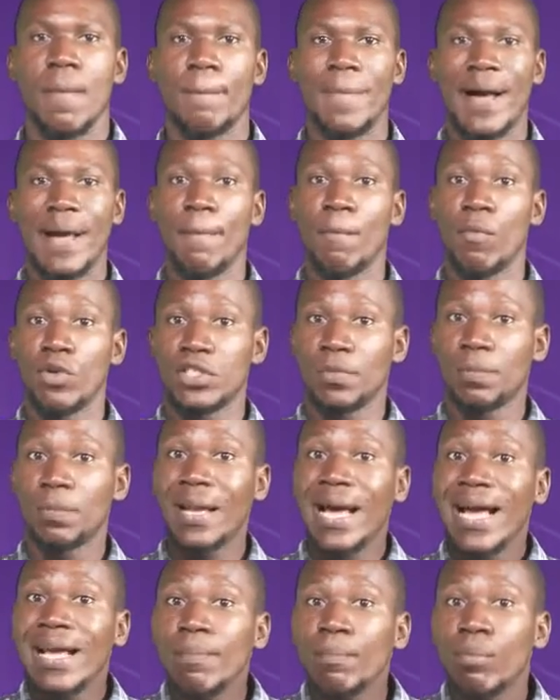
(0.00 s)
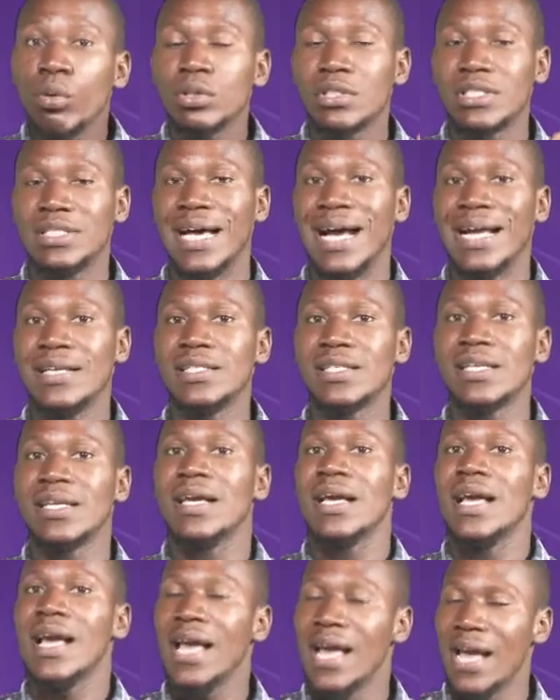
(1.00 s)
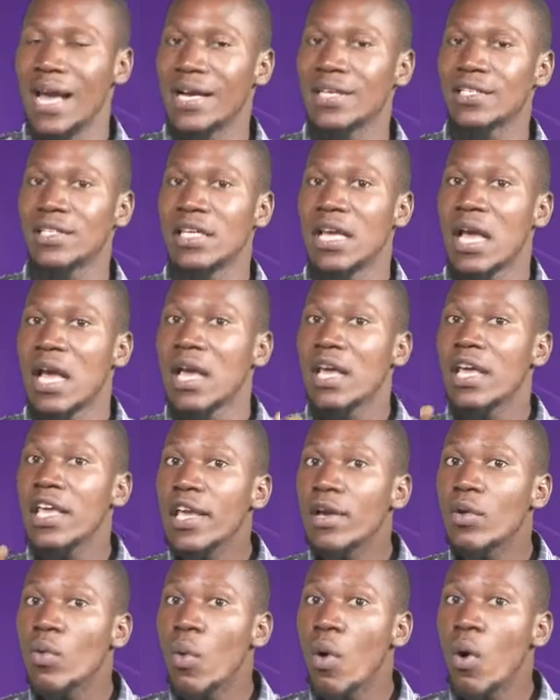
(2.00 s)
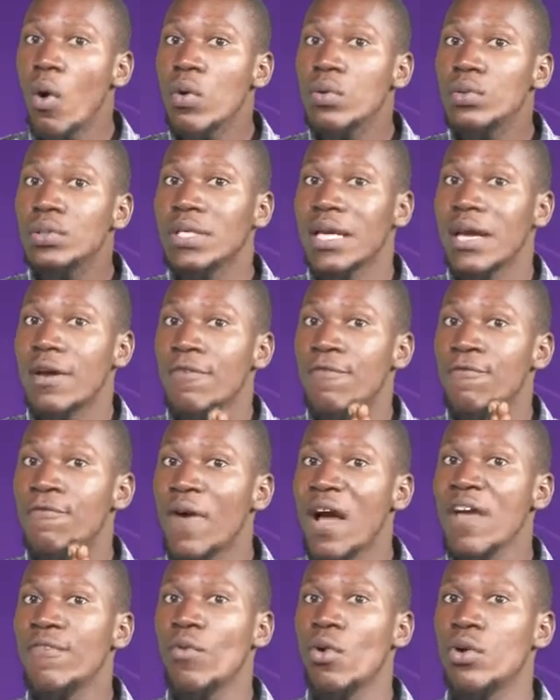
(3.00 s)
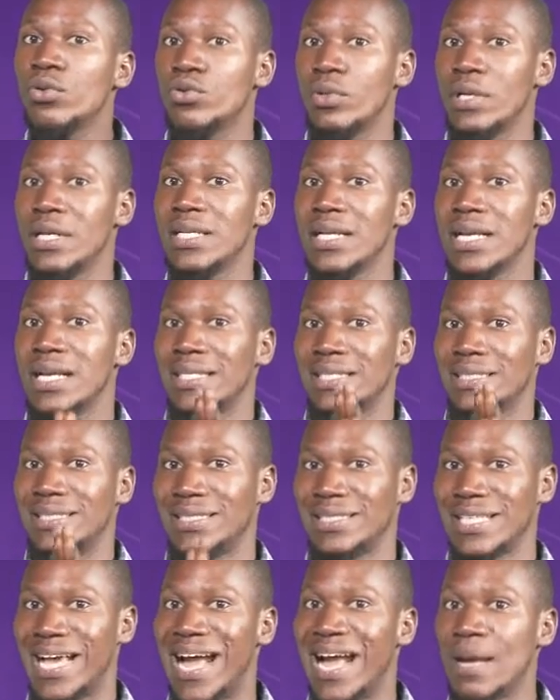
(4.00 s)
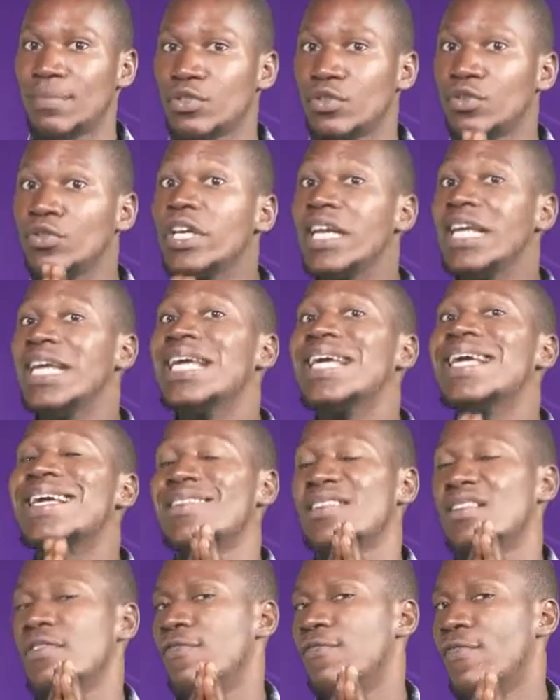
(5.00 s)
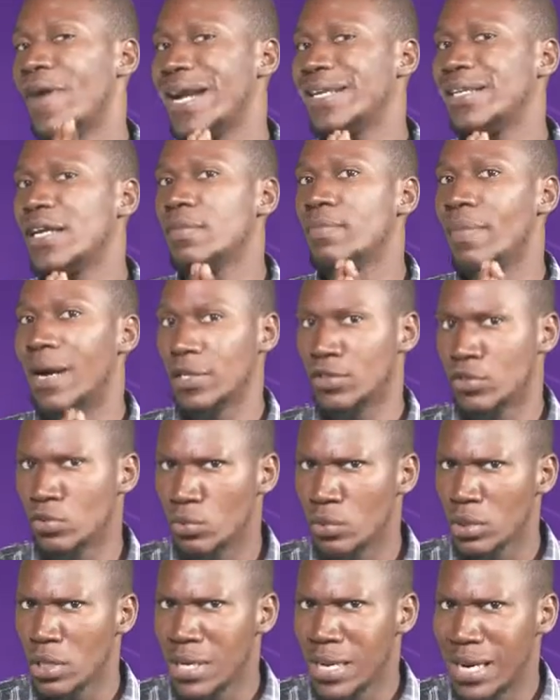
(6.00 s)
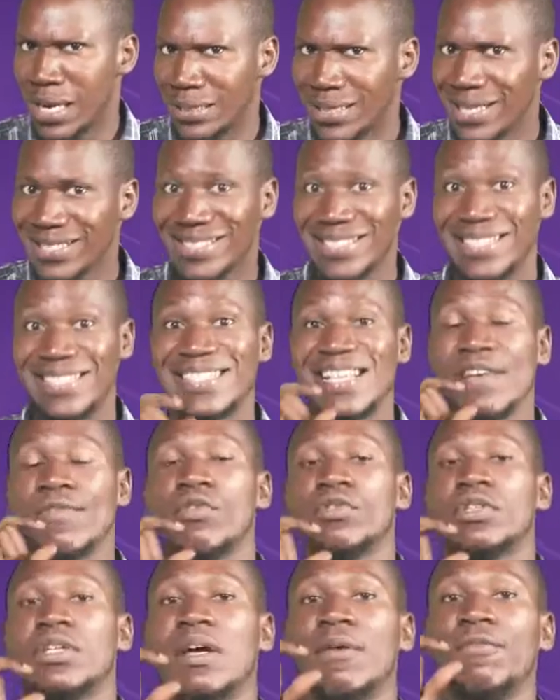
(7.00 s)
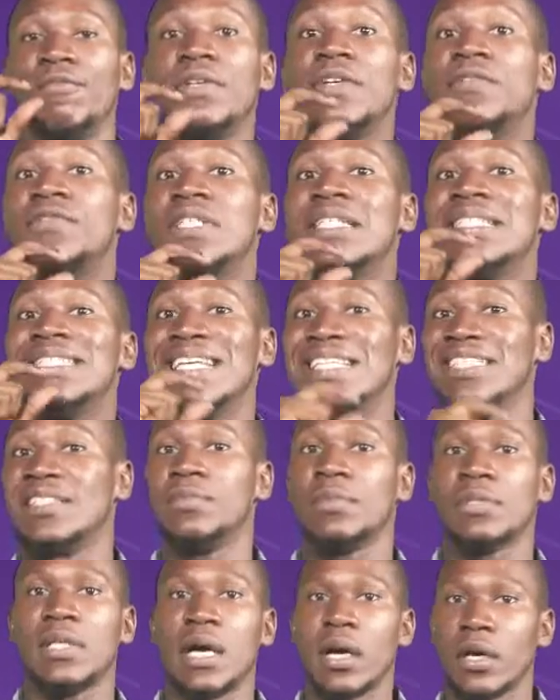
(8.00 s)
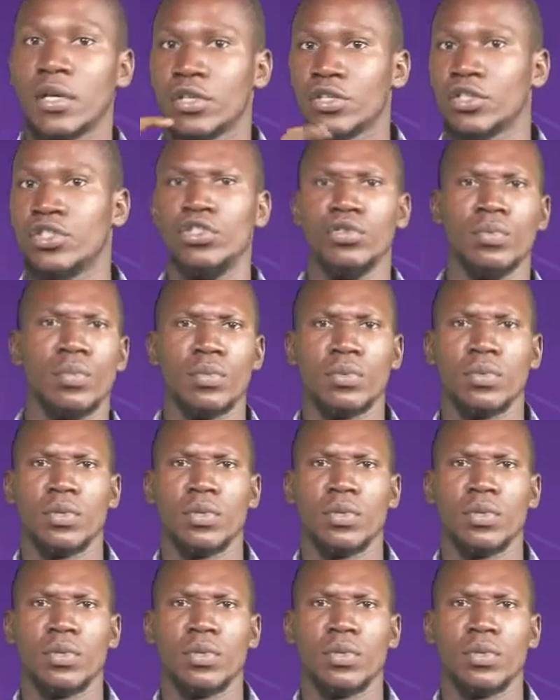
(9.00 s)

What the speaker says: By multiplying both sides, x equals 500 times 3 divided by 2, and that is 750 cm³.